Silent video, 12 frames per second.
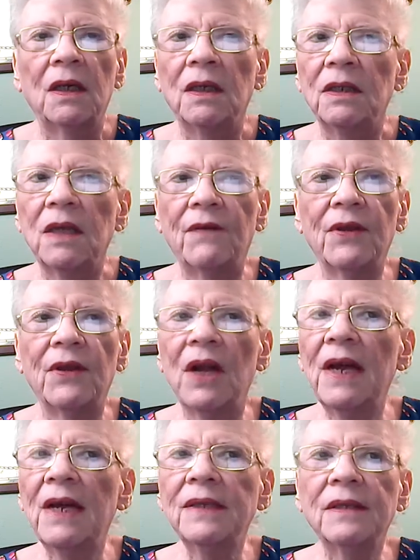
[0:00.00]

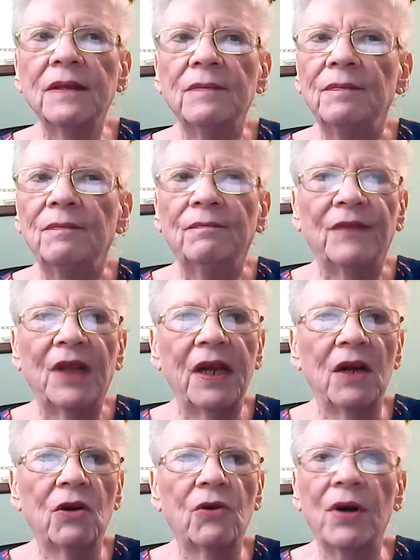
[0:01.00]
Nevertheless, the
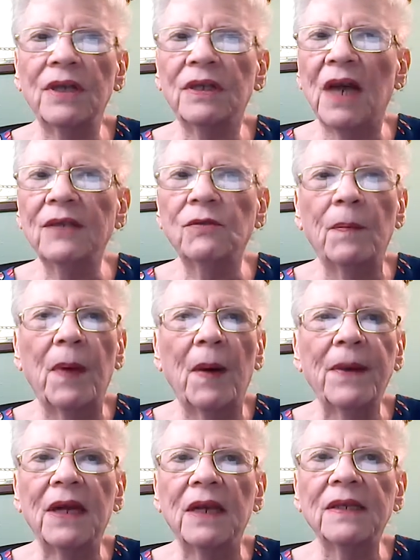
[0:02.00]
Hill criticized
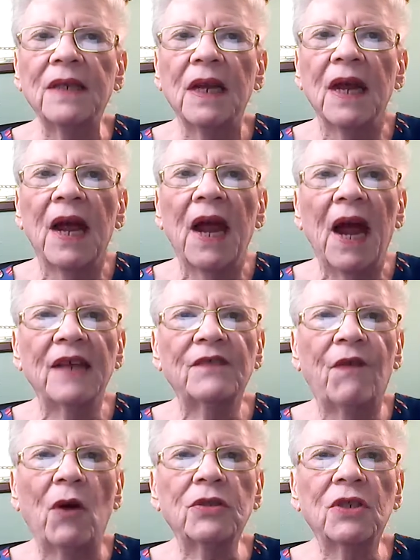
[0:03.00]
Republicans as
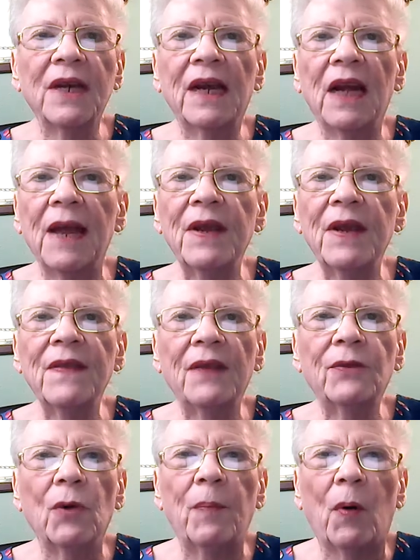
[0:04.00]
falsely claiming that
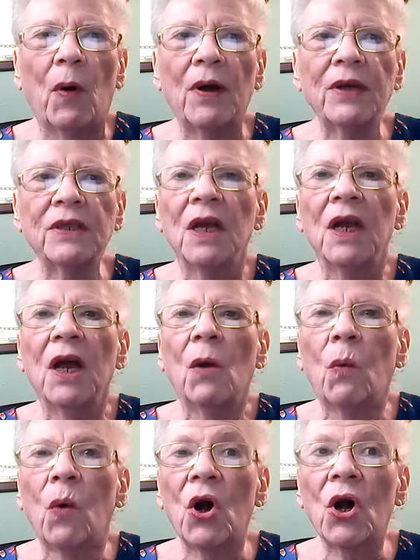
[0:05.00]
the reports
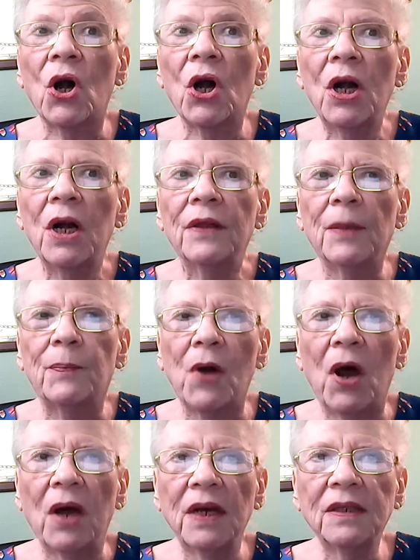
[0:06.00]
were the
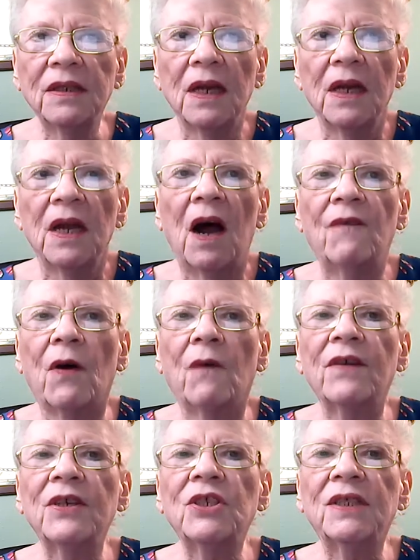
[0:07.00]
products of
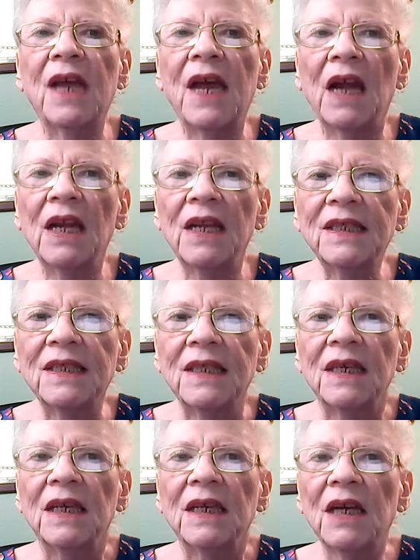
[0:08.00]
overzealous
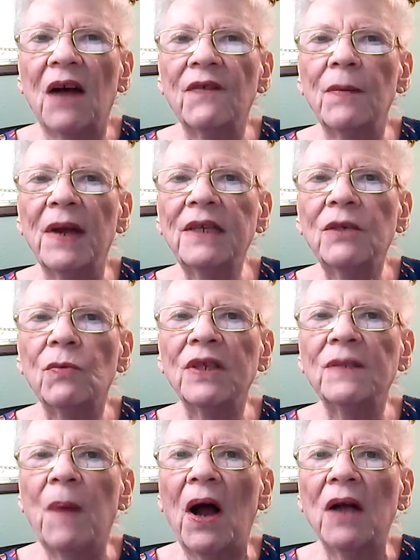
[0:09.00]
government
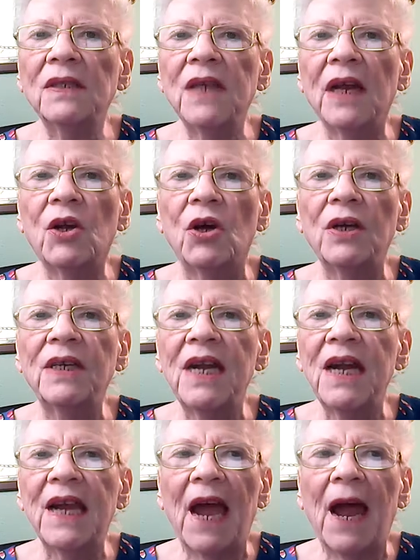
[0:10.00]
response that could
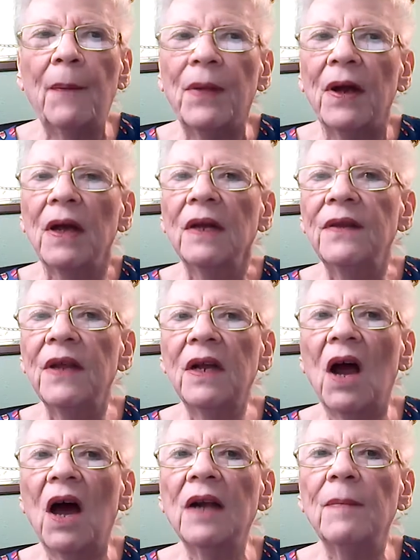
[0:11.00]
kneecap the
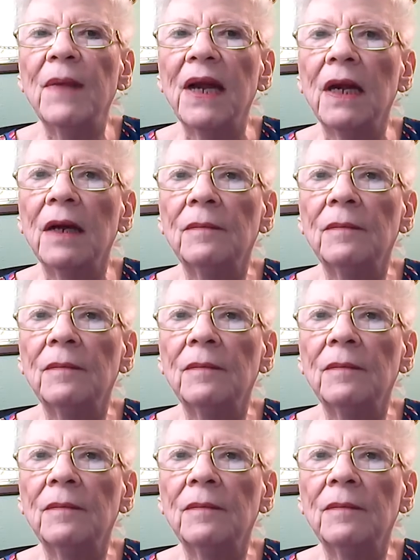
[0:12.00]
economy.